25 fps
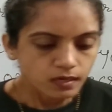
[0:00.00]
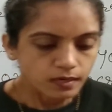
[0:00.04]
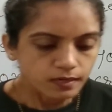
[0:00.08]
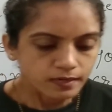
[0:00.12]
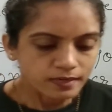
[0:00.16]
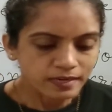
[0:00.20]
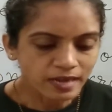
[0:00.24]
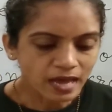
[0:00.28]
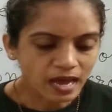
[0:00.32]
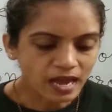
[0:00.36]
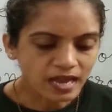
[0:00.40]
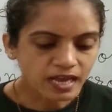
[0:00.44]

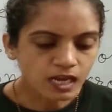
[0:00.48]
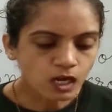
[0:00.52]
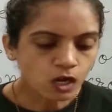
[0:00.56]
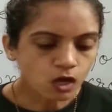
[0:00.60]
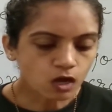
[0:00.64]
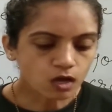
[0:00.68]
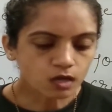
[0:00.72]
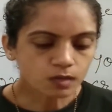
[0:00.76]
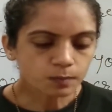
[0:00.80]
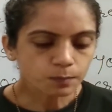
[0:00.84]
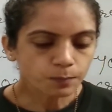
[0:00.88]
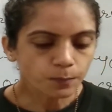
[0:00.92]

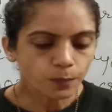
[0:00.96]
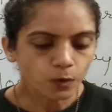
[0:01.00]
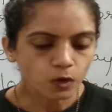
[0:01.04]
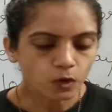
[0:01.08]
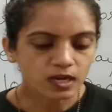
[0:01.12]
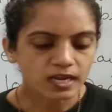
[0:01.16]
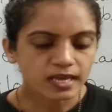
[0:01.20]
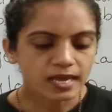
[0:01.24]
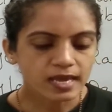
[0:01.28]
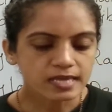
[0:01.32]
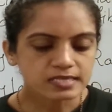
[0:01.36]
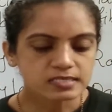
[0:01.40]
Nylon,
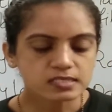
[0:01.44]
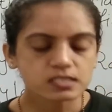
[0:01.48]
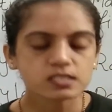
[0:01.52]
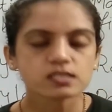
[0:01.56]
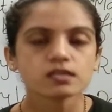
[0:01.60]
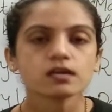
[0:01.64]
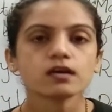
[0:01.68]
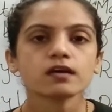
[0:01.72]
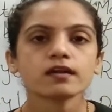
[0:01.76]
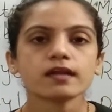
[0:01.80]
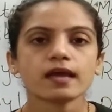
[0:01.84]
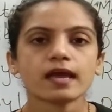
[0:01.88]

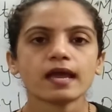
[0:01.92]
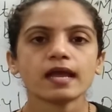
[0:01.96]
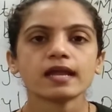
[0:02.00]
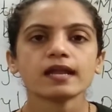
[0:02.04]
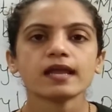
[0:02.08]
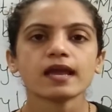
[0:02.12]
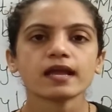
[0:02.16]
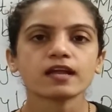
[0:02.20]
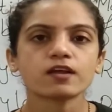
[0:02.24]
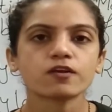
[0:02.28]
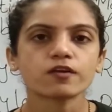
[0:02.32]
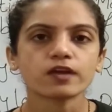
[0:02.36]
polyester and
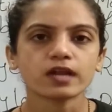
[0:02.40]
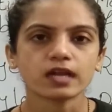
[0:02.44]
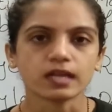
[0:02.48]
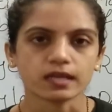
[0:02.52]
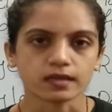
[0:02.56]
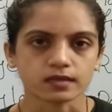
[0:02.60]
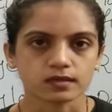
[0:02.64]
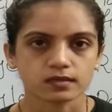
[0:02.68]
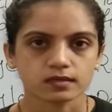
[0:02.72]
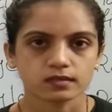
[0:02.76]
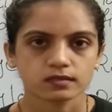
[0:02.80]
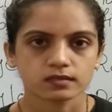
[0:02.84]

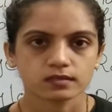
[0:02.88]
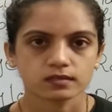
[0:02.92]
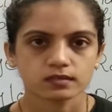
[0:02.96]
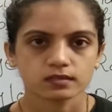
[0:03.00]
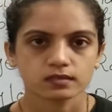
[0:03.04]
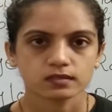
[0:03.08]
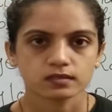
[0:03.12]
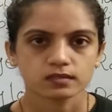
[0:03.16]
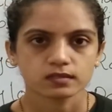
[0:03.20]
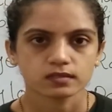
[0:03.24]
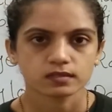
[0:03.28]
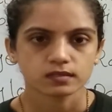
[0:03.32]
acrylic.
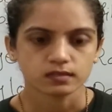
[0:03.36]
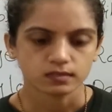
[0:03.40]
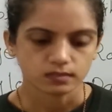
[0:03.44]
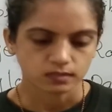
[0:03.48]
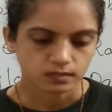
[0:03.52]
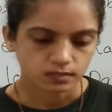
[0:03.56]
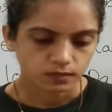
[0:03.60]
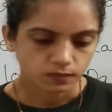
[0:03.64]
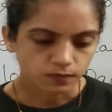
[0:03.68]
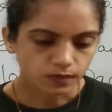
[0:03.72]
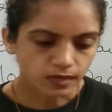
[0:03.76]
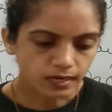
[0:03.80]

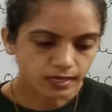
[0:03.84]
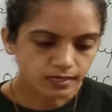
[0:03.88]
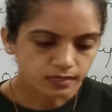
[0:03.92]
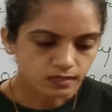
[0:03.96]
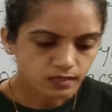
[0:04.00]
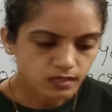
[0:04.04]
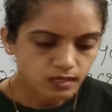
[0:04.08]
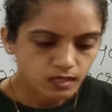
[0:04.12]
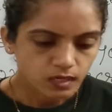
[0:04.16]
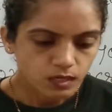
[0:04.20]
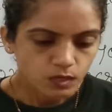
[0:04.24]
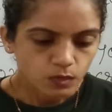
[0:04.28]

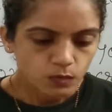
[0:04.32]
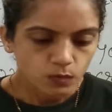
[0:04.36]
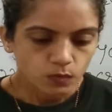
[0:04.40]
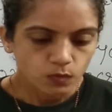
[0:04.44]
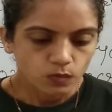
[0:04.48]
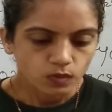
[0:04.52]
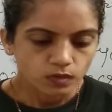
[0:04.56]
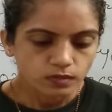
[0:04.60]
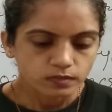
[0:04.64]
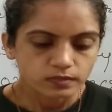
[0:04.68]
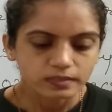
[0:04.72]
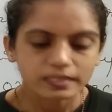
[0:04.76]
Right?
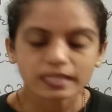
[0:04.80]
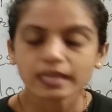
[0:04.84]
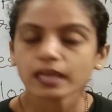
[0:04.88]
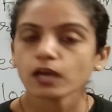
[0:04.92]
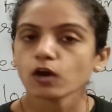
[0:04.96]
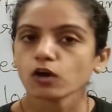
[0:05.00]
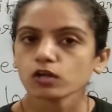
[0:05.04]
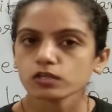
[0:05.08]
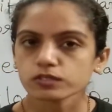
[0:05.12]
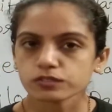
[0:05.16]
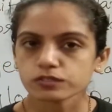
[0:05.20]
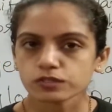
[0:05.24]
They
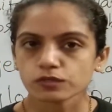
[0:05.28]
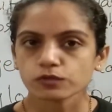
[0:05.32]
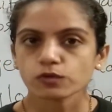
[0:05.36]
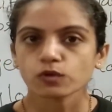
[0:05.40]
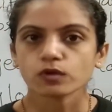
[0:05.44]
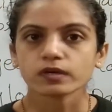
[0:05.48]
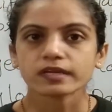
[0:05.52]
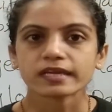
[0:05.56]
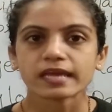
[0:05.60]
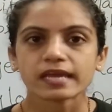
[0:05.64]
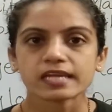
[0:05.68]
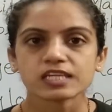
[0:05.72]
also
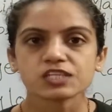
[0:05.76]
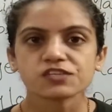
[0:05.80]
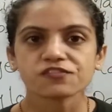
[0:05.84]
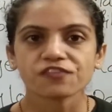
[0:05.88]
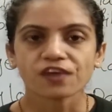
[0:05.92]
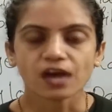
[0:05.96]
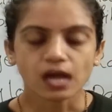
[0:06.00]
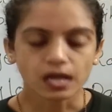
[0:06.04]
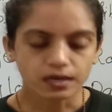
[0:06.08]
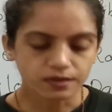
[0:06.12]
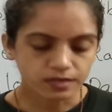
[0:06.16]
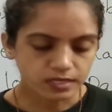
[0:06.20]
don't catch
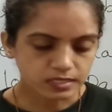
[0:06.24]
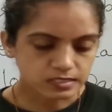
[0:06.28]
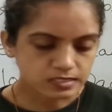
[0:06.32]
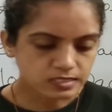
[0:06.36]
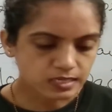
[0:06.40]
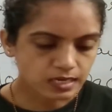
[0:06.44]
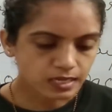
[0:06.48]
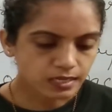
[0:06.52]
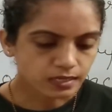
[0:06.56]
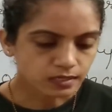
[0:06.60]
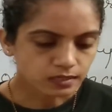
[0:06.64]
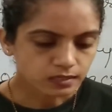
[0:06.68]
fire
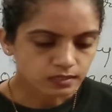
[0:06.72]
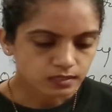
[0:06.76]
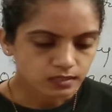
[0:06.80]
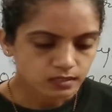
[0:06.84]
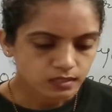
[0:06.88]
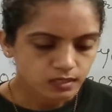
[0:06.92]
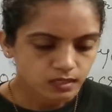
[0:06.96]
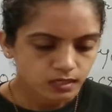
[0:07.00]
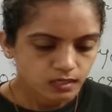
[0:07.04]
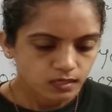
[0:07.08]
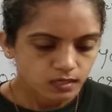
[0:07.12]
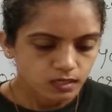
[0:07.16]
easily,
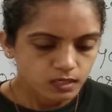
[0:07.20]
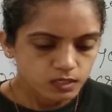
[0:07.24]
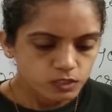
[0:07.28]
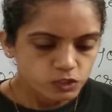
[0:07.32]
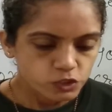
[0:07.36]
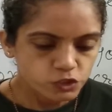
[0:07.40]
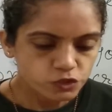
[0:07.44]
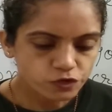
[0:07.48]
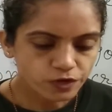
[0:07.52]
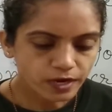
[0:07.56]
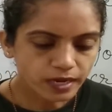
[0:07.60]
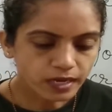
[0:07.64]

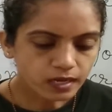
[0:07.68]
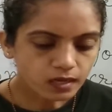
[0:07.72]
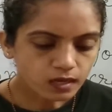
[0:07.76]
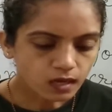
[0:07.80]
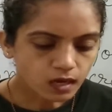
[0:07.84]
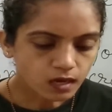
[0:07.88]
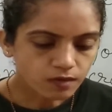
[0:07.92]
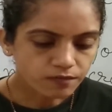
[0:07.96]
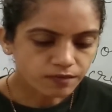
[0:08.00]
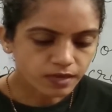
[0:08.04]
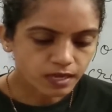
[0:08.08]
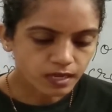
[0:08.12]
shrink
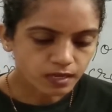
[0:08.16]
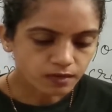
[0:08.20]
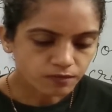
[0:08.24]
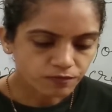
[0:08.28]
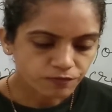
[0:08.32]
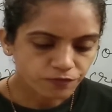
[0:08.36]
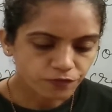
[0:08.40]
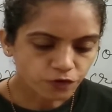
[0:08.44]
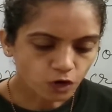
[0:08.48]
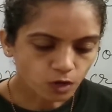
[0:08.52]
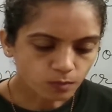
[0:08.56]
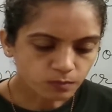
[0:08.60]

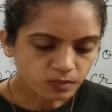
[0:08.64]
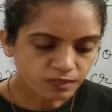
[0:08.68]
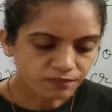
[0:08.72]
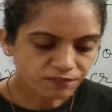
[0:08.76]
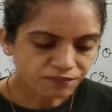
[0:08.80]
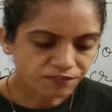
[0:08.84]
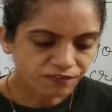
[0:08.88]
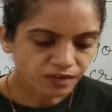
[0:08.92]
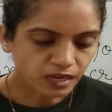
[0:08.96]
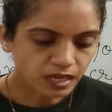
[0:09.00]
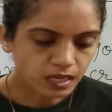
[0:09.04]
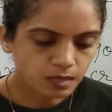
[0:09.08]
away from the
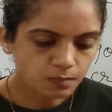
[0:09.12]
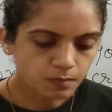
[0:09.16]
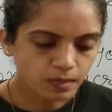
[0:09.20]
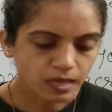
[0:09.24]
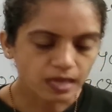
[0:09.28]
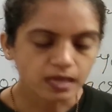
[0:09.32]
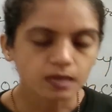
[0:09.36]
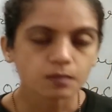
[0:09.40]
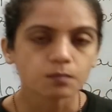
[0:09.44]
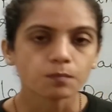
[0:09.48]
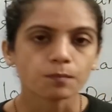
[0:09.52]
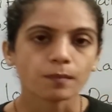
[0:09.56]
flame
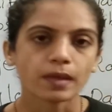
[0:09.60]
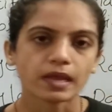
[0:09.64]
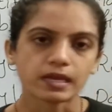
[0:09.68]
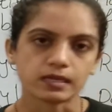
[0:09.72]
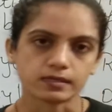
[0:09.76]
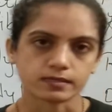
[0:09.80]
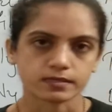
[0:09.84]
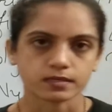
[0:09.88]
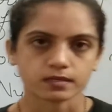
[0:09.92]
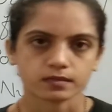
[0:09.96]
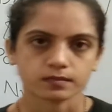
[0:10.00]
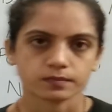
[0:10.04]
and
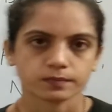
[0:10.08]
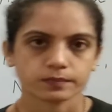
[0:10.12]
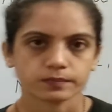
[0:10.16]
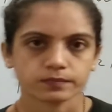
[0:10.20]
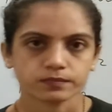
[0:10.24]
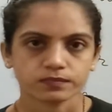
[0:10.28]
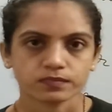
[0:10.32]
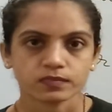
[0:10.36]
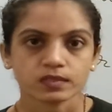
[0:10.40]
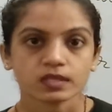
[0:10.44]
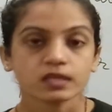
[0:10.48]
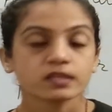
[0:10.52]
melt.
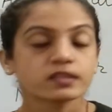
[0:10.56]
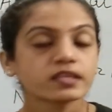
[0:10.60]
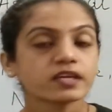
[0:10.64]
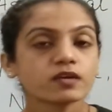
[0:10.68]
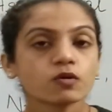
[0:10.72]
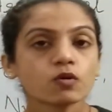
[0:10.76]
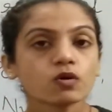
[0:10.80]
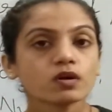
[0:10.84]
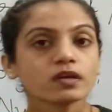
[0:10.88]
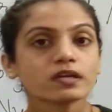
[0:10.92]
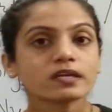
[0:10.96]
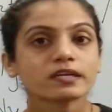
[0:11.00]
They
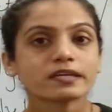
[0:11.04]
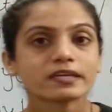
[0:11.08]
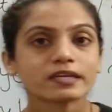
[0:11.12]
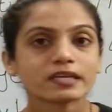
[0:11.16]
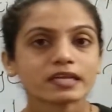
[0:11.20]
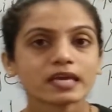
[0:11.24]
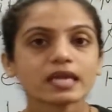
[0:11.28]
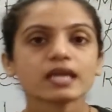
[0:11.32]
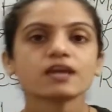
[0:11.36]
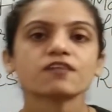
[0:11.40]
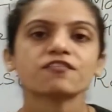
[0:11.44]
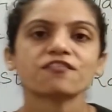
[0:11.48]
don't
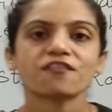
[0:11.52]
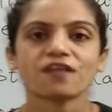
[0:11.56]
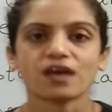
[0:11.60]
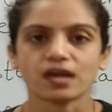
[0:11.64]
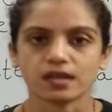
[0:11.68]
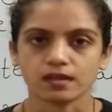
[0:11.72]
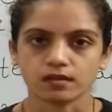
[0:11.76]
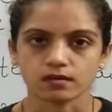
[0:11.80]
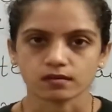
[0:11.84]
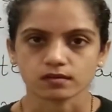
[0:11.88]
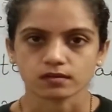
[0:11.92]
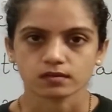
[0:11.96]
take
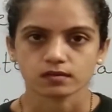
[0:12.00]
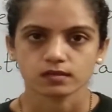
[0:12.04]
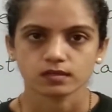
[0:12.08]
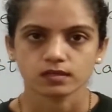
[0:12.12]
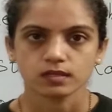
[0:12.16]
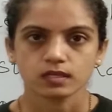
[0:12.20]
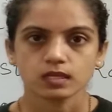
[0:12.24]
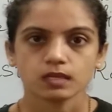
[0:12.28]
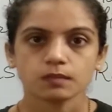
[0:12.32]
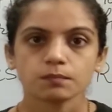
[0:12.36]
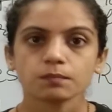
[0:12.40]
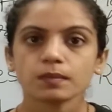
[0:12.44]
fire,
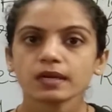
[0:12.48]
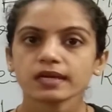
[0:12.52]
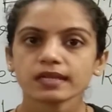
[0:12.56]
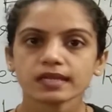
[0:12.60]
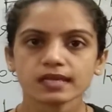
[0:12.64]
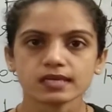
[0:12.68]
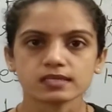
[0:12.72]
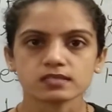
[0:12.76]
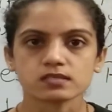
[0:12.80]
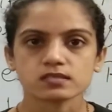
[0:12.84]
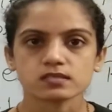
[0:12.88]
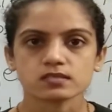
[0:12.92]
but
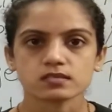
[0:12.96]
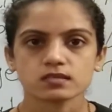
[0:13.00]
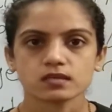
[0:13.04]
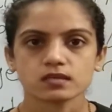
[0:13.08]
yes,